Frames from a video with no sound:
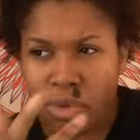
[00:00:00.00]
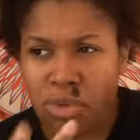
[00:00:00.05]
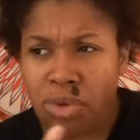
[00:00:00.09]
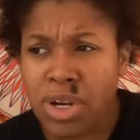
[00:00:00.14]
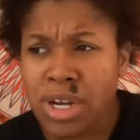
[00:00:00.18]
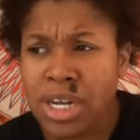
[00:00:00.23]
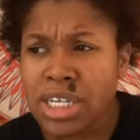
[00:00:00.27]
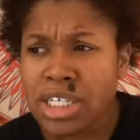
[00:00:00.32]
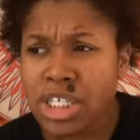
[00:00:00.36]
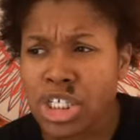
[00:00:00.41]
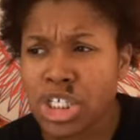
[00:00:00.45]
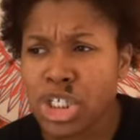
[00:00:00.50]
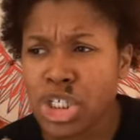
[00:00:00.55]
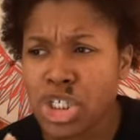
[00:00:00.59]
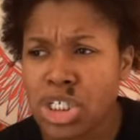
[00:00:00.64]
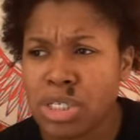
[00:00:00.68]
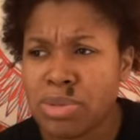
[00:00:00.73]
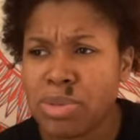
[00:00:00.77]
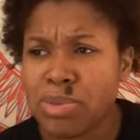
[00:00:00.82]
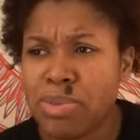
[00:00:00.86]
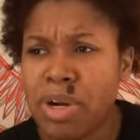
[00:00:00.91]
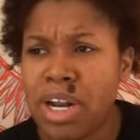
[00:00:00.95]

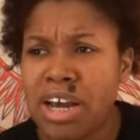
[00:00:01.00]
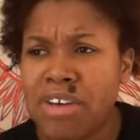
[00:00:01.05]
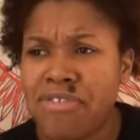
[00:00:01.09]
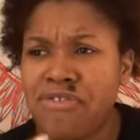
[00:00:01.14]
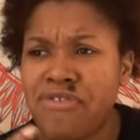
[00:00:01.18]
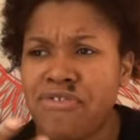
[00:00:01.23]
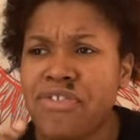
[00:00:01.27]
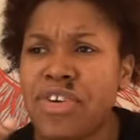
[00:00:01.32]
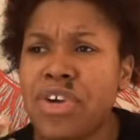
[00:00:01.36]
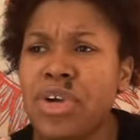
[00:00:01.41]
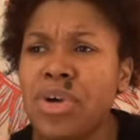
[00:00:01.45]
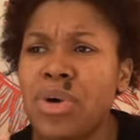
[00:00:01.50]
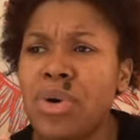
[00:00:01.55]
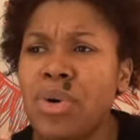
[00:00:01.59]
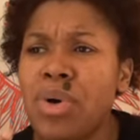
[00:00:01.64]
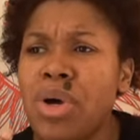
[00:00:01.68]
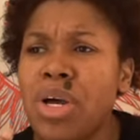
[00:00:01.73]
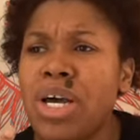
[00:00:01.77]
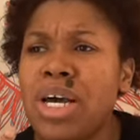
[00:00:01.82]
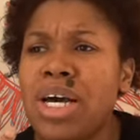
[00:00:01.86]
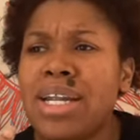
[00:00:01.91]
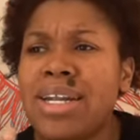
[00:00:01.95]
relationships but i
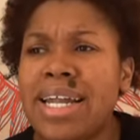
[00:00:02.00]
feel